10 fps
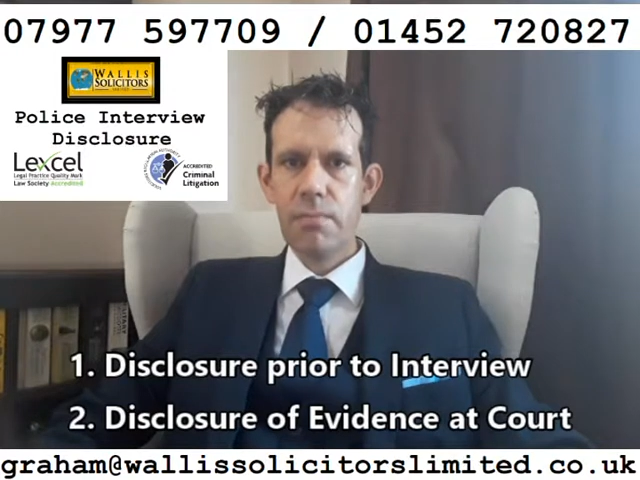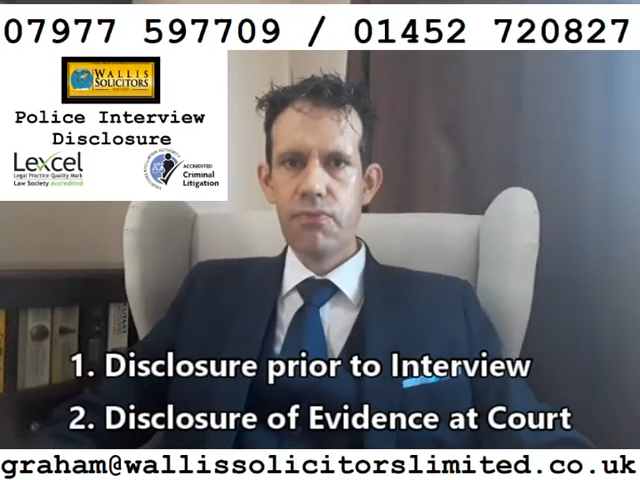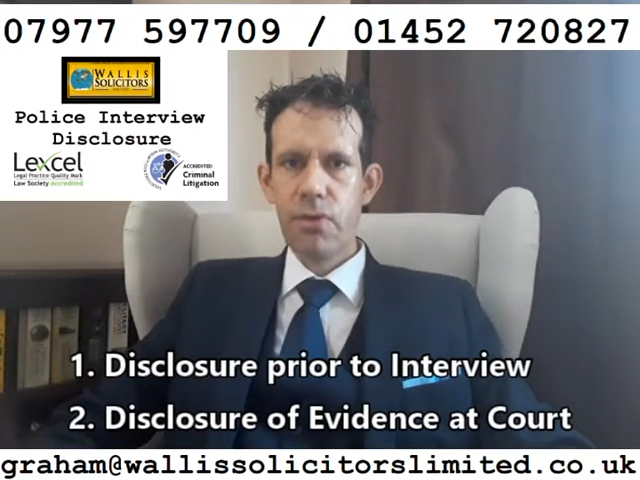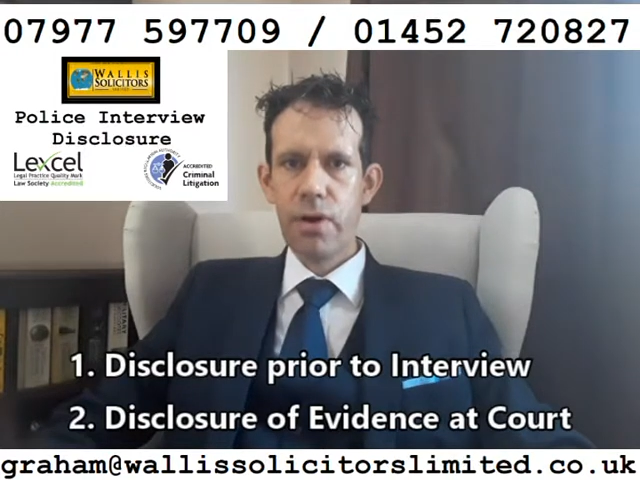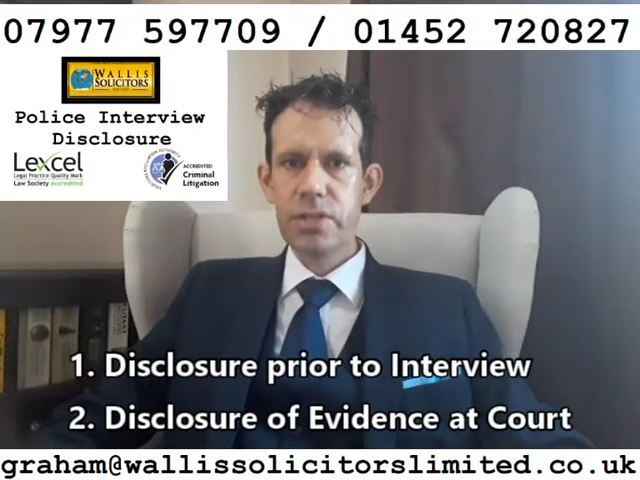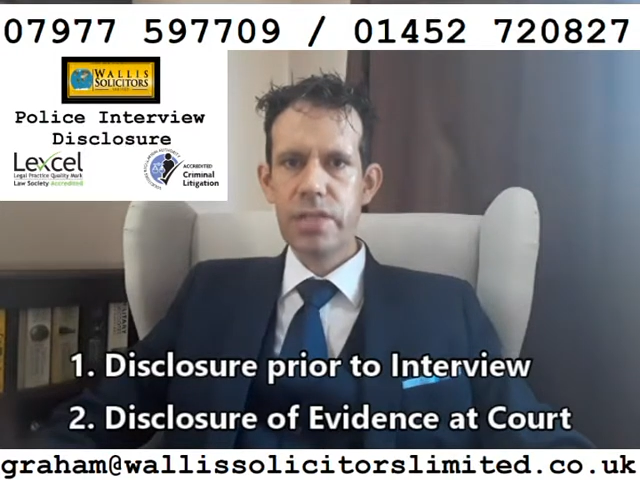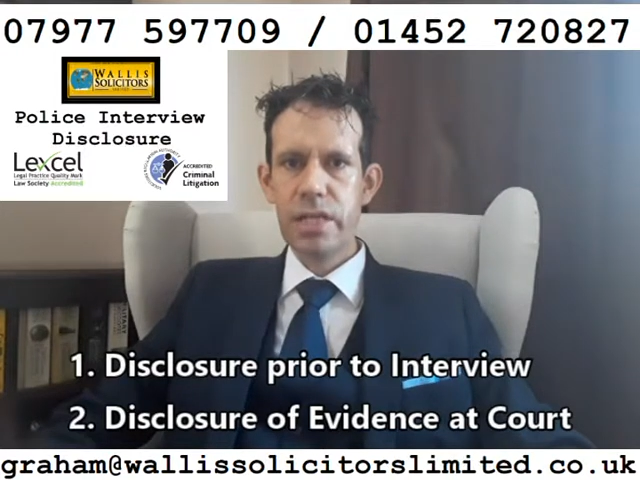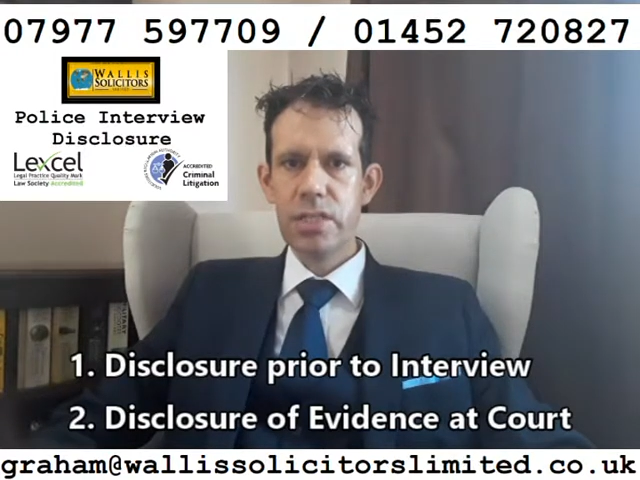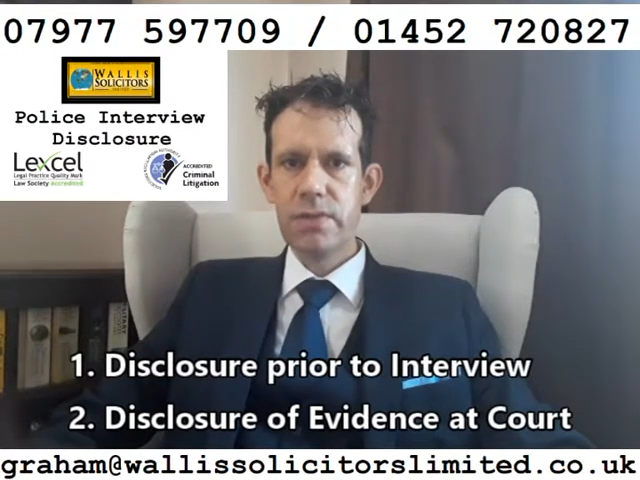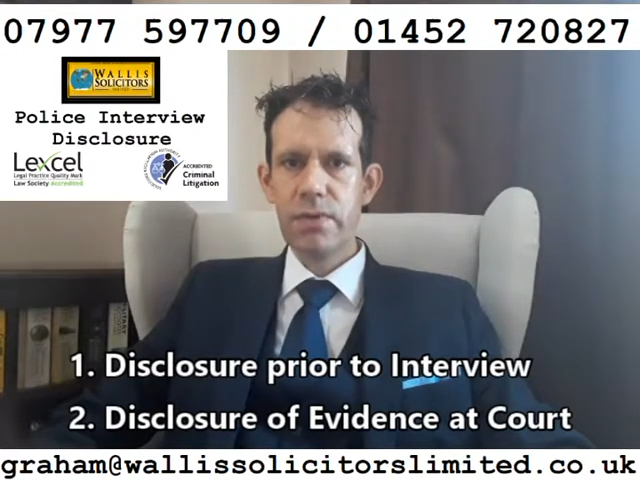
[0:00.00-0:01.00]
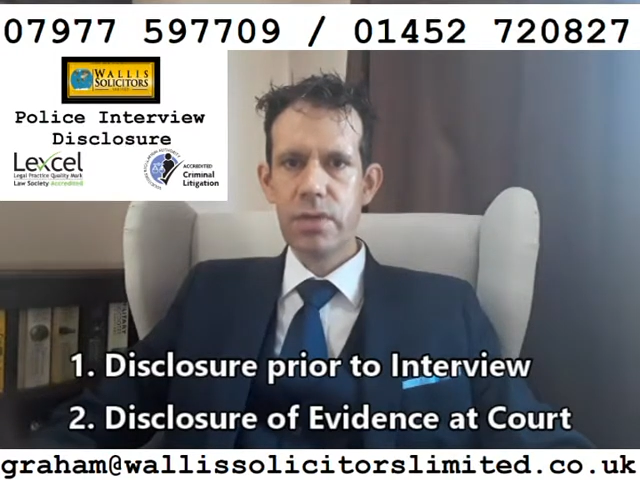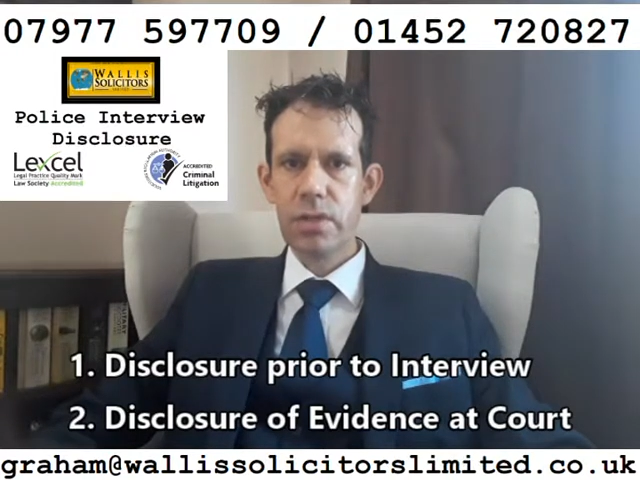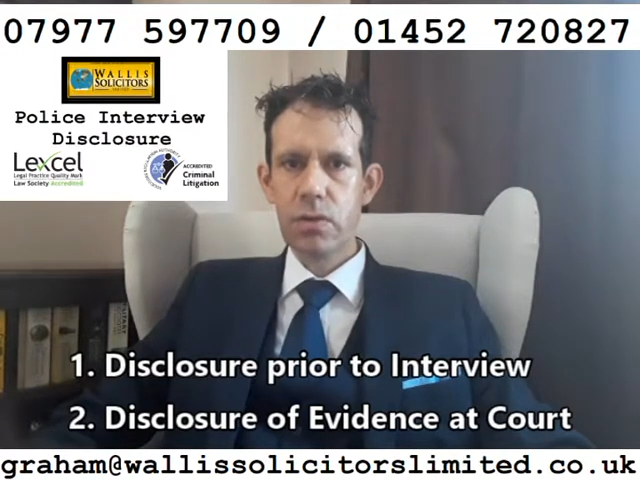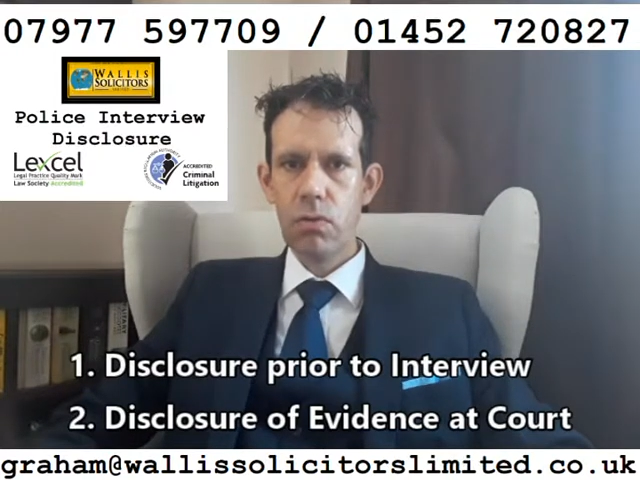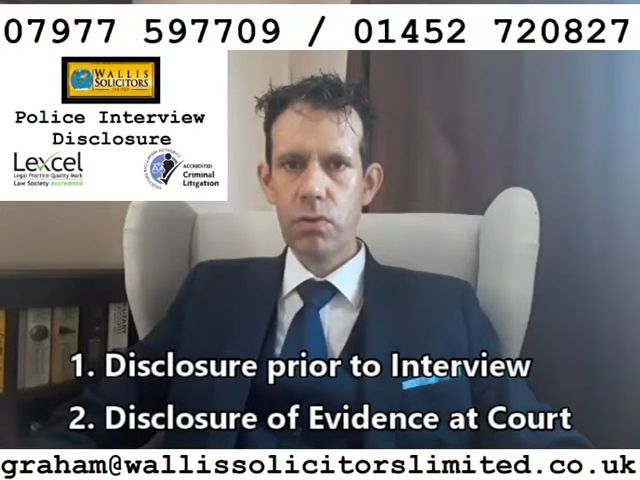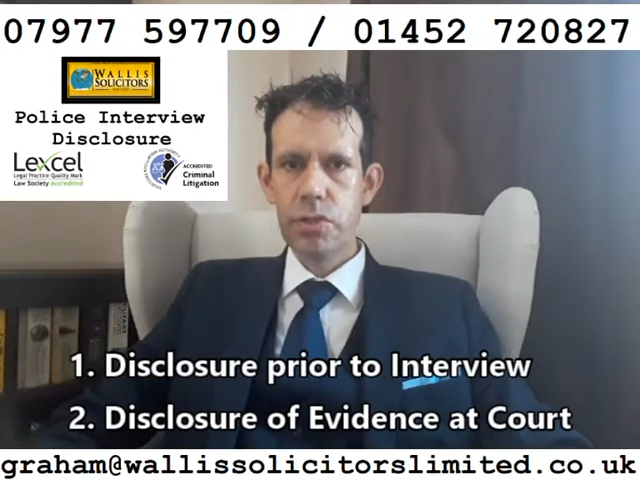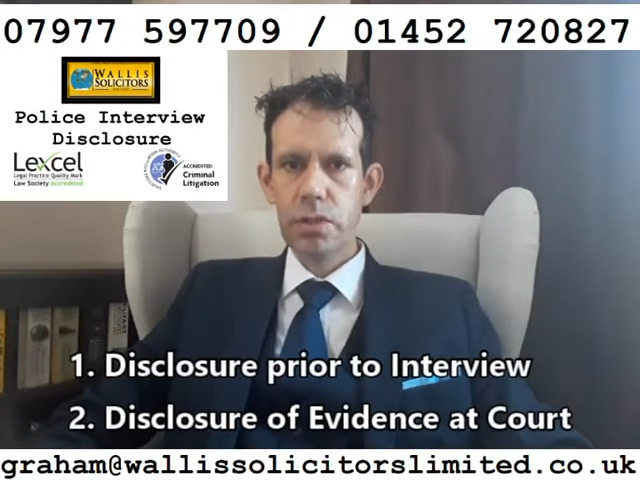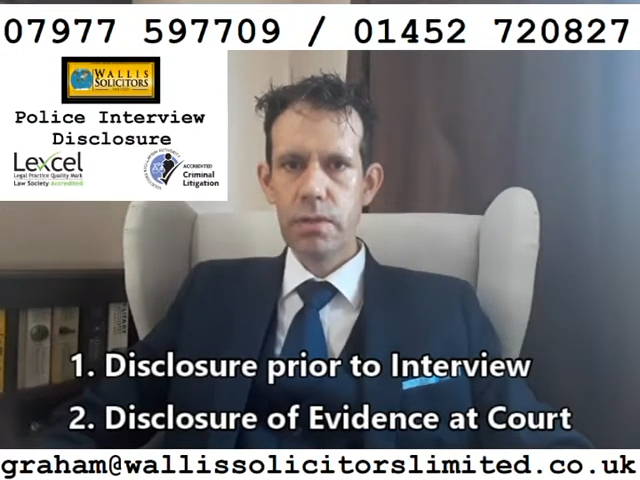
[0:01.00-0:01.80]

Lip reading: prior to interview under caution.